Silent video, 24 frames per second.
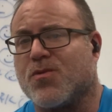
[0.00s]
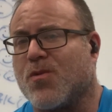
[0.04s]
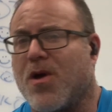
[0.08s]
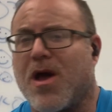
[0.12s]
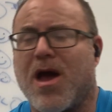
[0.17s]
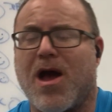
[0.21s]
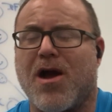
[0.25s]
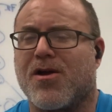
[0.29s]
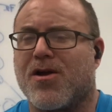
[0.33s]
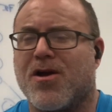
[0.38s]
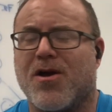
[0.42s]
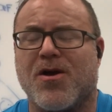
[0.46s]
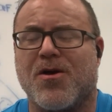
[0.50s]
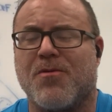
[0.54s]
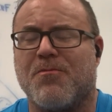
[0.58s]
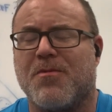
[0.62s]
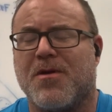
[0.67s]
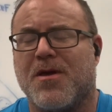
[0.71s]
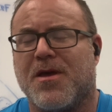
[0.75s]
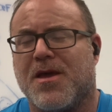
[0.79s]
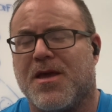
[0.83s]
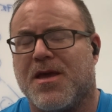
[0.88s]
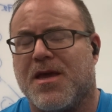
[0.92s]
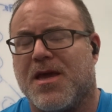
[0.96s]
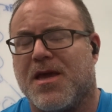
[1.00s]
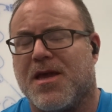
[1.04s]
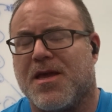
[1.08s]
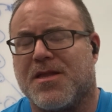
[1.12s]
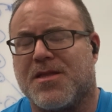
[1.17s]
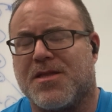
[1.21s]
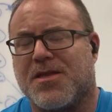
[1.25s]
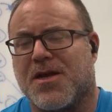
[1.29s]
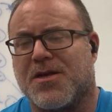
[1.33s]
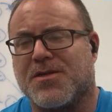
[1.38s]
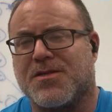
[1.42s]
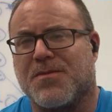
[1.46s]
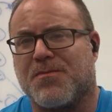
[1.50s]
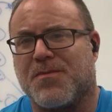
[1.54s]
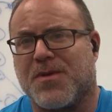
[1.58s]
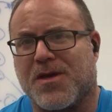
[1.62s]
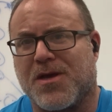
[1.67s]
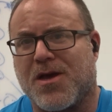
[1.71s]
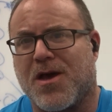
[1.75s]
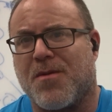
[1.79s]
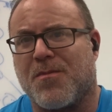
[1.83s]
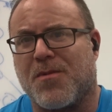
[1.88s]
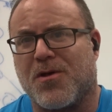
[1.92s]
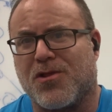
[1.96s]
Well, how come it doesn't
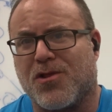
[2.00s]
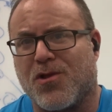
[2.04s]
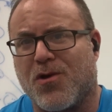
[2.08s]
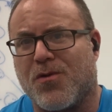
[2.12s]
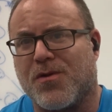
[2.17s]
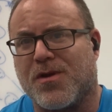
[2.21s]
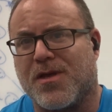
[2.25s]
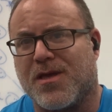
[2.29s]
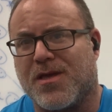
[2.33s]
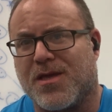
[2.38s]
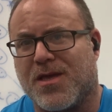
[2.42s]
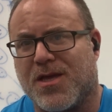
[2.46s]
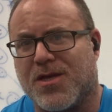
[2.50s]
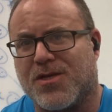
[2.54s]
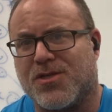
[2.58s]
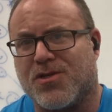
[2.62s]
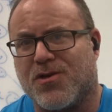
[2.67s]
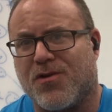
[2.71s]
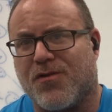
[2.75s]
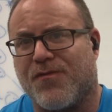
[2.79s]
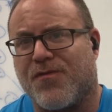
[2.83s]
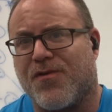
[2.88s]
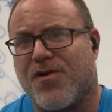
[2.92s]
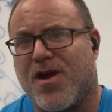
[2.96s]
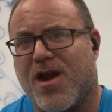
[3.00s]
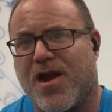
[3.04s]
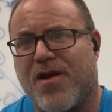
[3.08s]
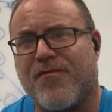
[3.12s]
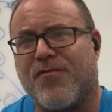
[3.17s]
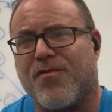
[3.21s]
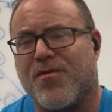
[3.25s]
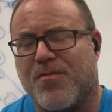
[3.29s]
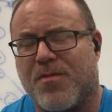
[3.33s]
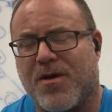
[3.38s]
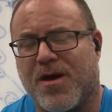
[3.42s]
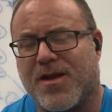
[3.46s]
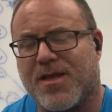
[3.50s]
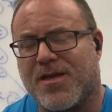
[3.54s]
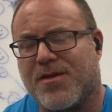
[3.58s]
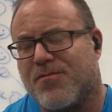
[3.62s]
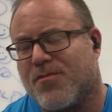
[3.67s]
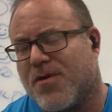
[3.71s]
become a loading issue for everybody?